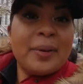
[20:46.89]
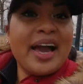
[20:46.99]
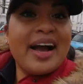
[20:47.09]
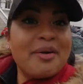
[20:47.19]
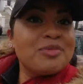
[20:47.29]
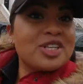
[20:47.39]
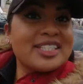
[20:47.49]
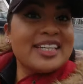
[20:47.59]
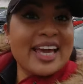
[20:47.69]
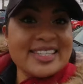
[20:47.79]
But yeah, I'm
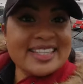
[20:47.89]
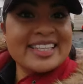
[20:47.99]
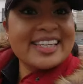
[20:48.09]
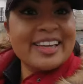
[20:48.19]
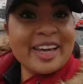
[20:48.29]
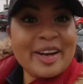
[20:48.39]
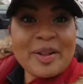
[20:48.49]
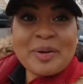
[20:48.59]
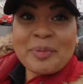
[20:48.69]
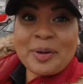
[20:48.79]
just in Kensington. Look at
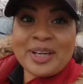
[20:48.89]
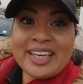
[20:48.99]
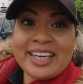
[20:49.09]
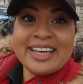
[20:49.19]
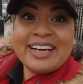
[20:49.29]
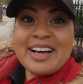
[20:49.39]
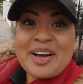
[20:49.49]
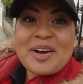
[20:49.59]
all the pretty